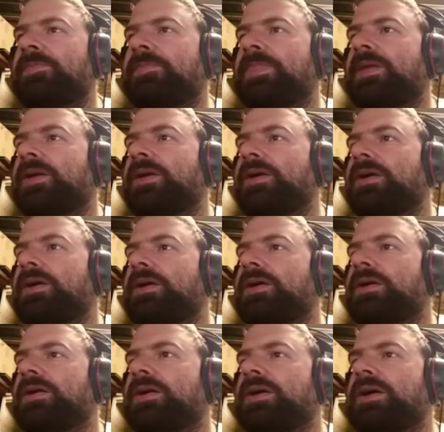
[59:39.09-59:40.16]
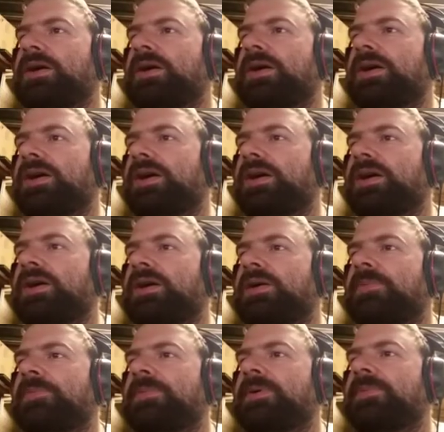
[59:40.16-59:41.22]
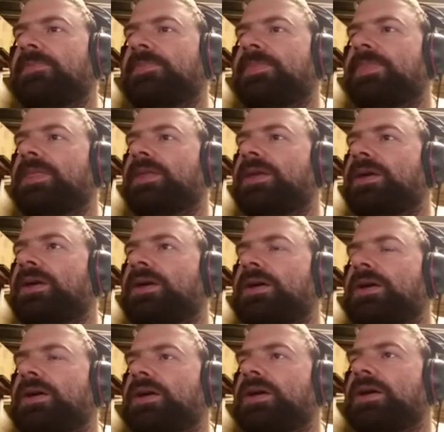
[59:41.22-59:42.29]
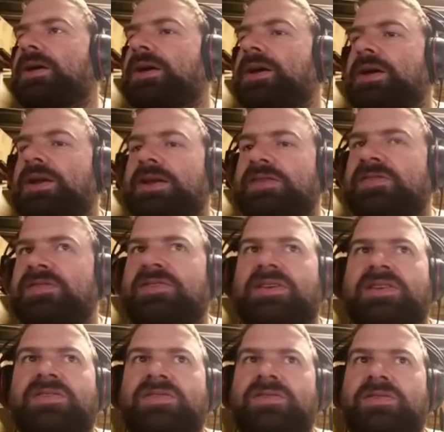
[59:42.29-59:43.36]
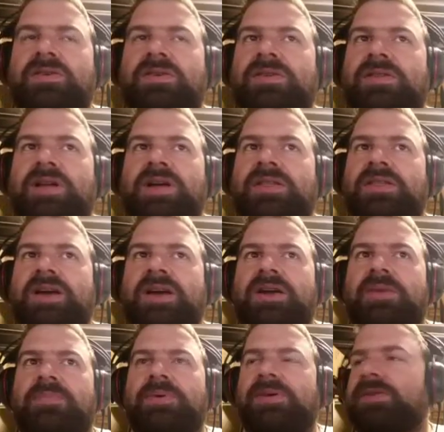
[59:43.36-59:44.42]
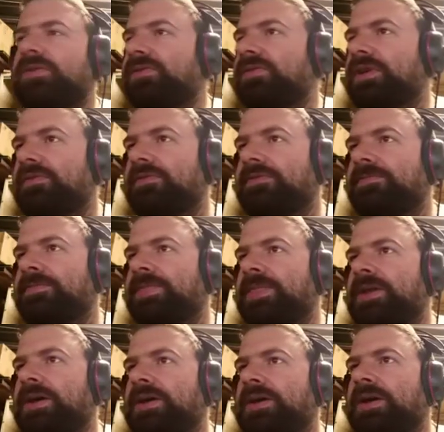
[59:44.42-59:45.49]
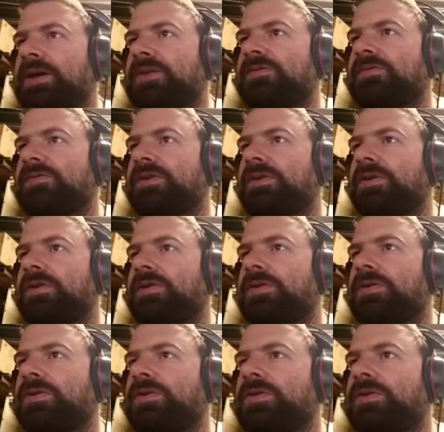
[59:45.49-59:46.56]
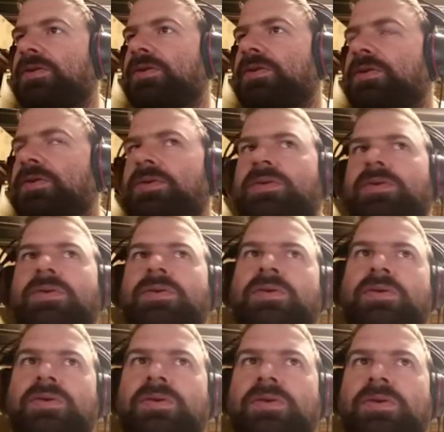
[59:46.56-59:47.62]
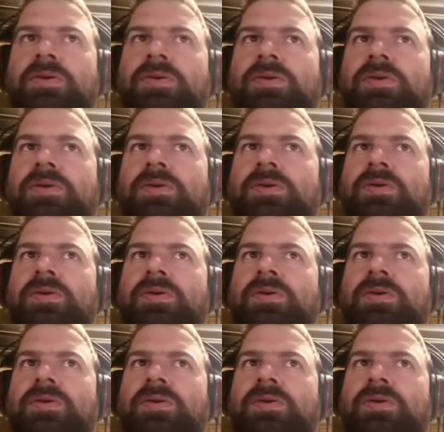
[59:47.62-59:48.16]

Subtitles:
So grab global, like so. Okay, and it just needs to look like the Harry Potter stuff.